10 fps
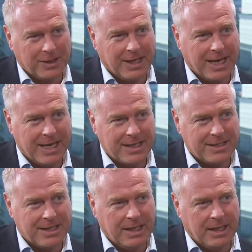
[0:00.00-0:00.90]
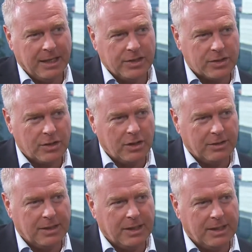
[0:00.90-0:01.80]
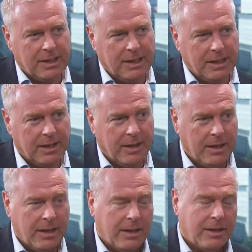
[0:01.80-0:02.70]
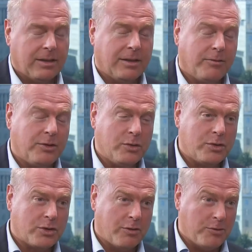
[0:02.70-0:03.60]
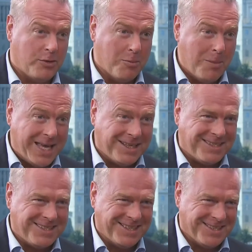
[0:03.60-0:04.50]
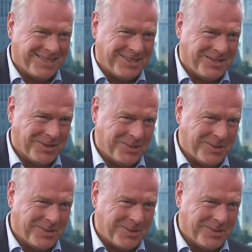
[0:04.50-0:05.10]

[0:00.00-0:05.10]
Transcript: He has started the Future of Humanity Institute.